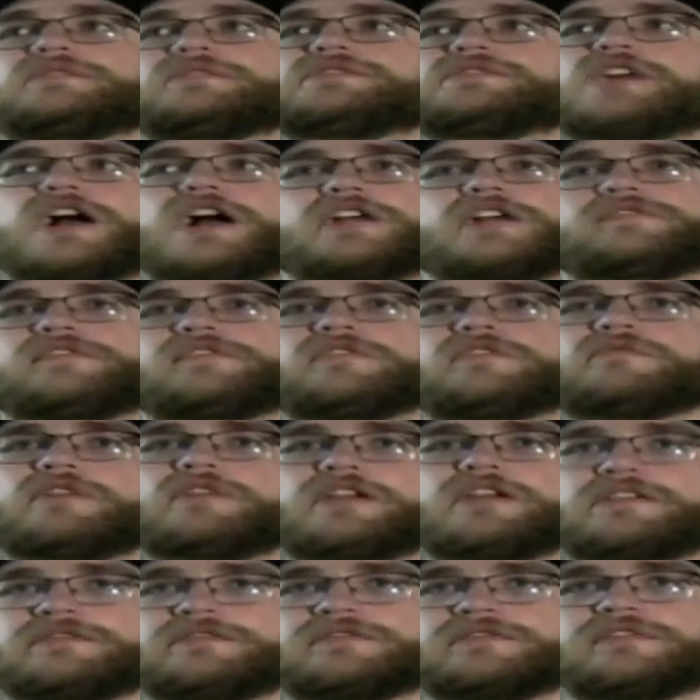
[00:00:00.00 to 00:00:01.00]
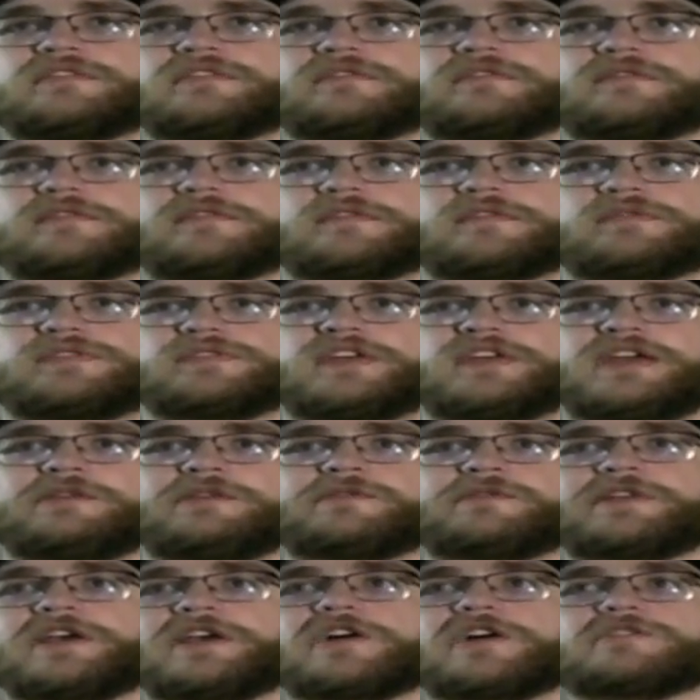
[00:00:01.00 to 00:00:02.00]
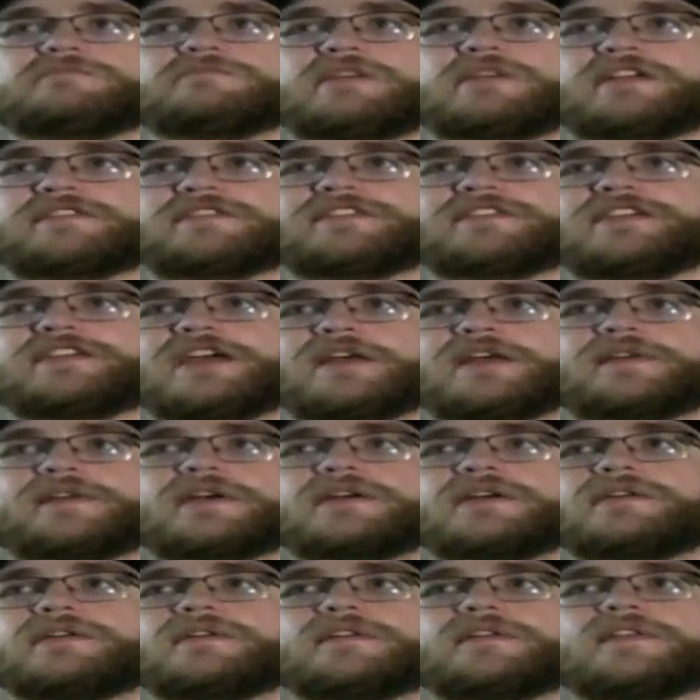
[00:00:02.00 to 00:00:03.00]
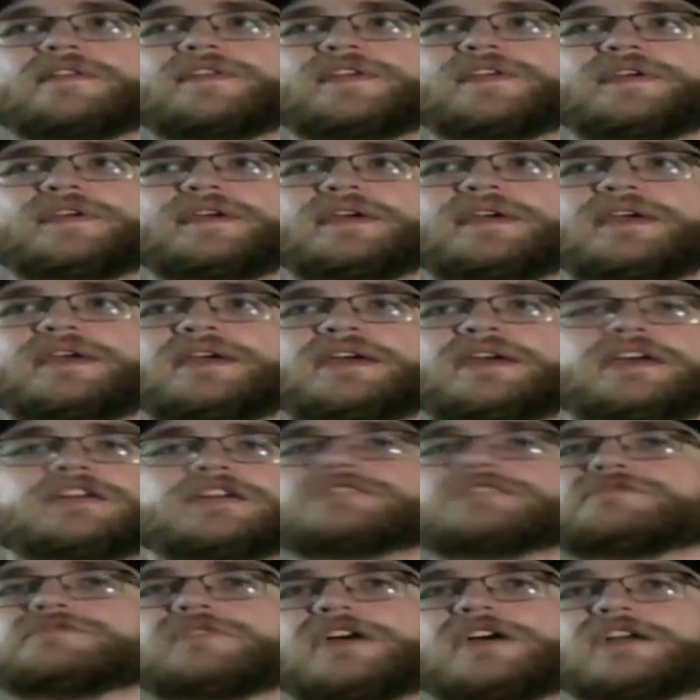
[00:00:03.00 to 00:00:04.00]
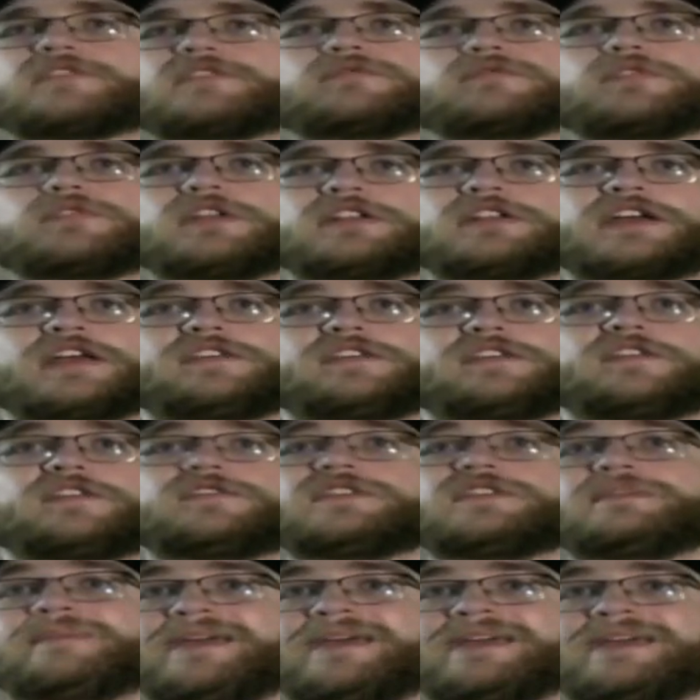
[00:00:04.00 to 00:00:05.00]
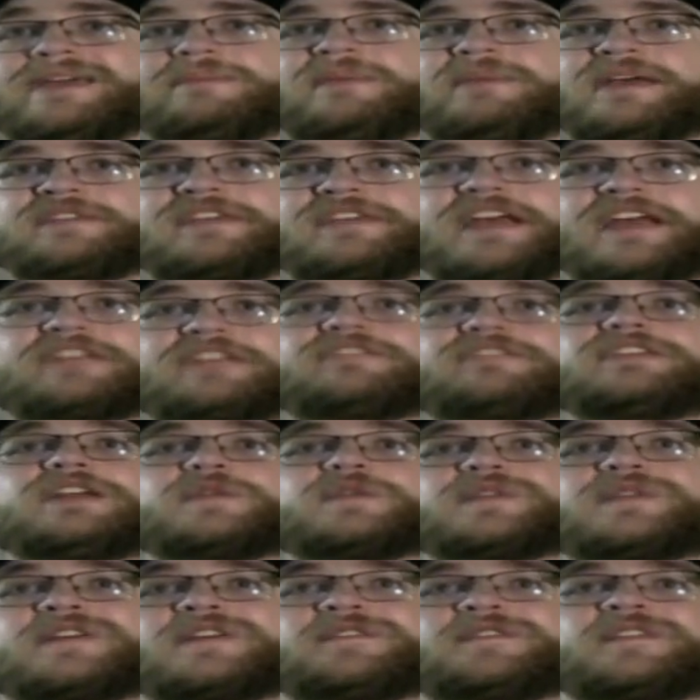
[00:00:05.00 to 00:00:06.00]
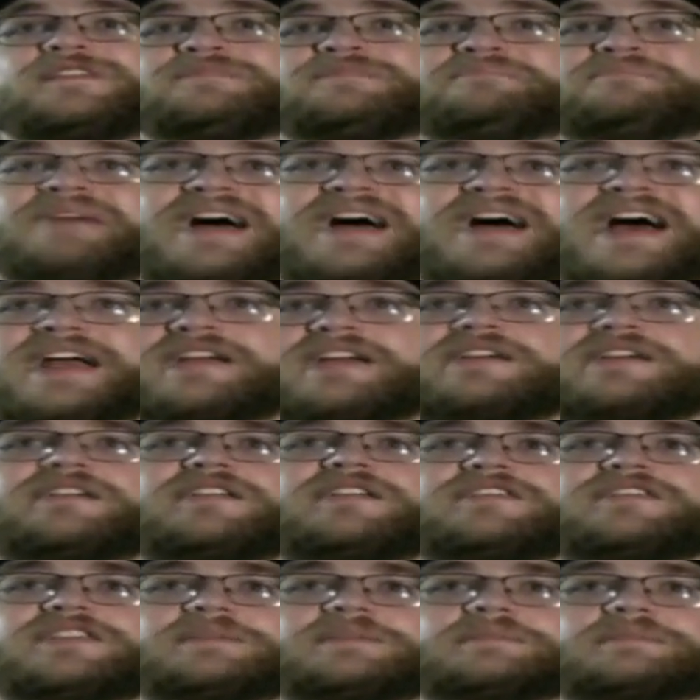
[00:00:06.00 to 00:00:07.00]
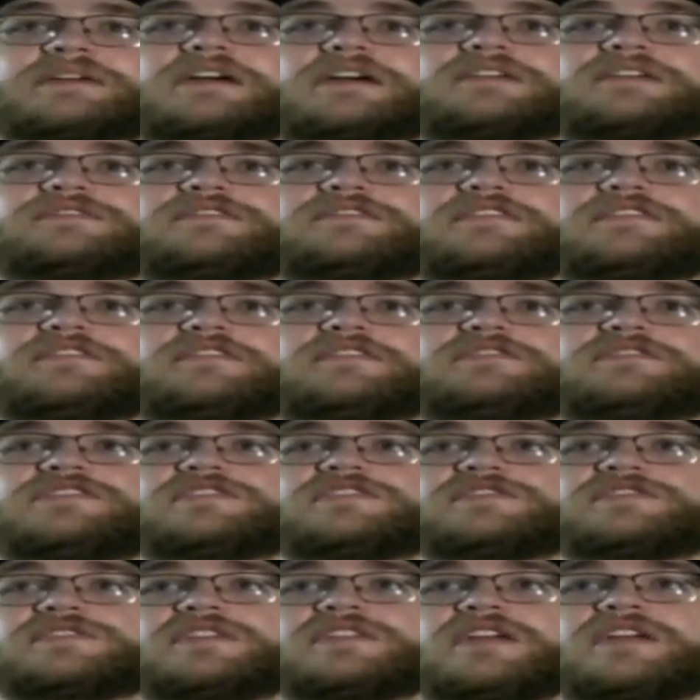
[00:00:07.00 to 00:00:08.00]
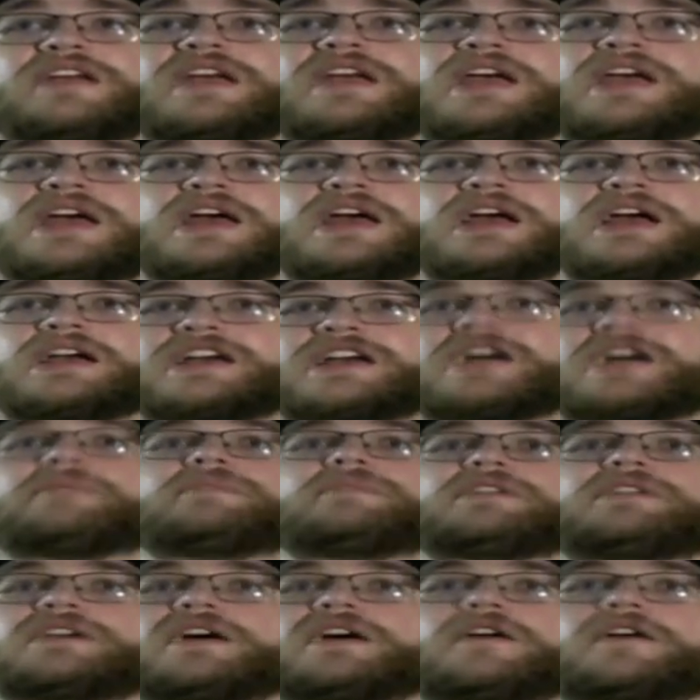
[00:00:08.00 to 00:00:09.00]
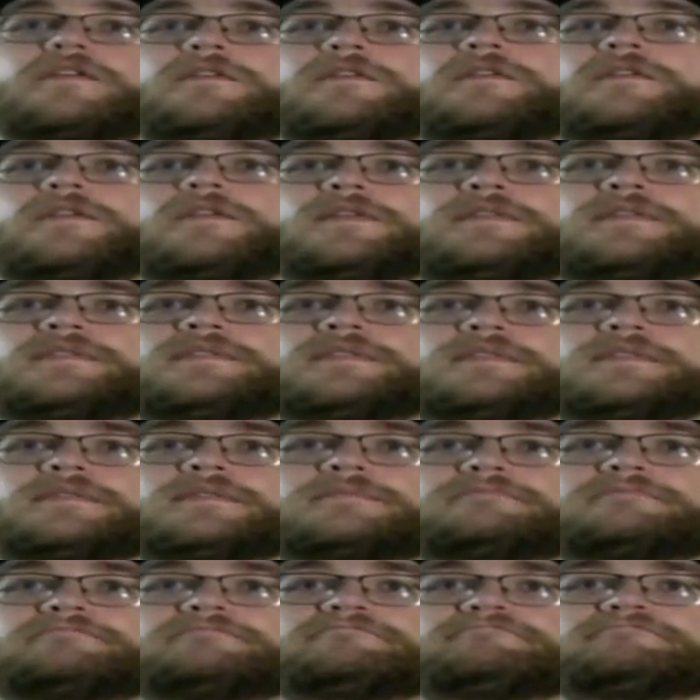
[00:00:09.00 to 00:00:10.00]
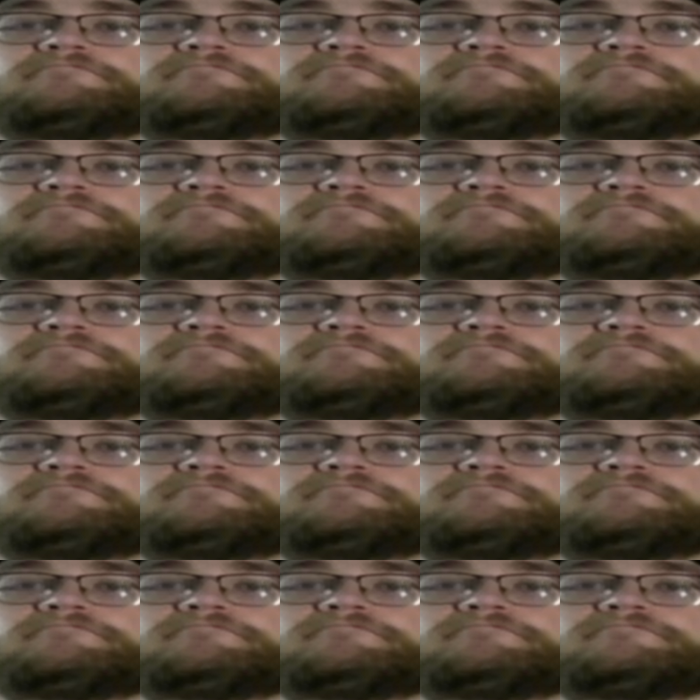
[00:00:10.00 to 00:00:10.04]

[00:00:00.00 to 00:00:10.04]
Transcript: Fueled, where he was like a toxic waste thing where they all mixed together. Either way, it's really nice to see Mega Mix actually get a reference back because some characters are just come and go.